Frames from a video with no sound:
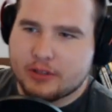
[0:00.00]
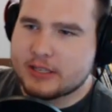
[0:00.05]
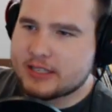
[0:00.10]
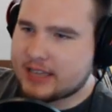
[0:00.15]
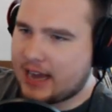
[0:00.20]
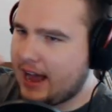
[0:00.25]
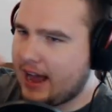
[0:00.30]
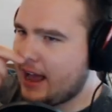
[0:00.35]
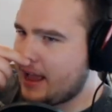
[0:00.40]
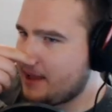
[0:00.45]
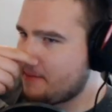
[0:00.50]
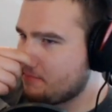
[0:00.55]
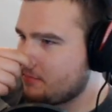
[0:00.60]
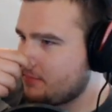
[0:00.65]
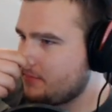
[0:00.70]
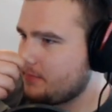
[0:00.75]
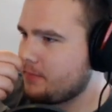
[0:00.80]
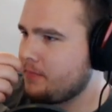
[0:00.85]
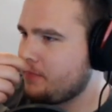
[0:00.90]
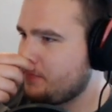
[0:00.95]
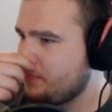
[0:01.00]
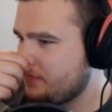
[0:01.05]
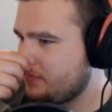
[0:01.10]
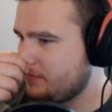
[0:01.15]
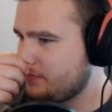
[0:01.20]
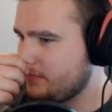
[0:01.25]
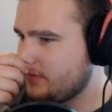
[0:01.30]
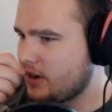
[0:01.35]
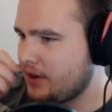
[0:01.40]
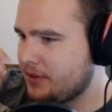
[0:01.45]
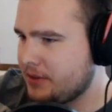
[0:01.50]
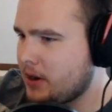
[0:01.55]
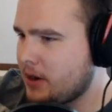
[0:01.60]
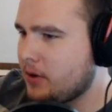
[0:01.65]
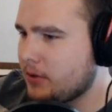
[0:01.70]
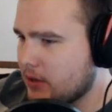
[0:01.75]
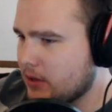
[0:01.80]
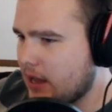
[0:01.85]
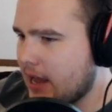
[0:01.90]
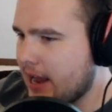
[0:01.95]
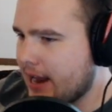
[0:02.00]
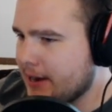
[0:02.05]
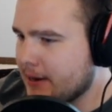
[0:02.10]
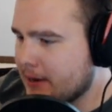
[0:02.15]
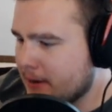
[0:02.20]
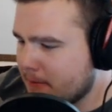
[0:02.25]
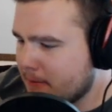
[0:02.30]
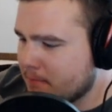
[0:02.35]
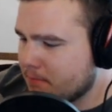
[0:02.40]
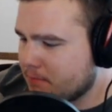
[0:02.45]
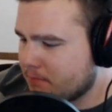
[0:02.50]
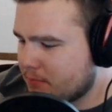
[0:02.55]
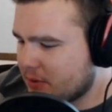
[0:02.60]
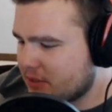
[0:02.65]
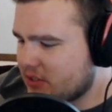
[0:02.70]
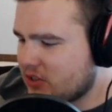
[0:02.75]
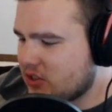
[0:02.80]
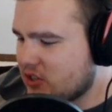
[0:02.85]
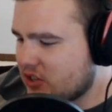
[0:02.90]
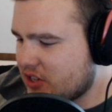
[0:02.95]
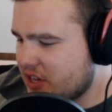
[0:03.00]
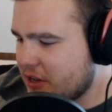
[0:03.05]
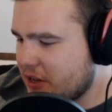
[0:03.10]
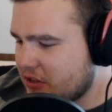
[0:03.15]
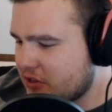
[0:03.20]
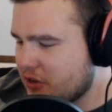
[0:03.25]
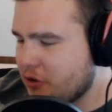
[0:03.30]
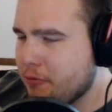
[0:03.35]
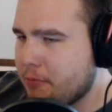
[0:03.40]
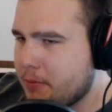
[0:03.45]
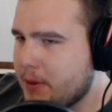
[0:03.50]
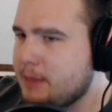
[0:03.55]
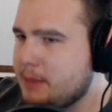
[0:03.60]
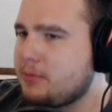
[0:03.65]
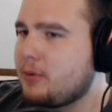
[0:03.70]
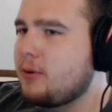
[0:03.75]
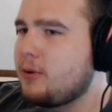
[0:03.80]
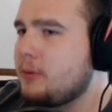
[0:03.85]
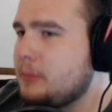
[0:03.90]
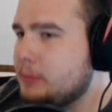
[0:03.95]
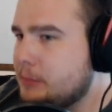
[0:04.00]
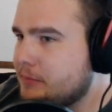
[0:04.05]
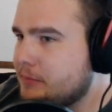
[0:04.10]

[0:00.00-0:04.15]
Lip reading: the time online. But to see two people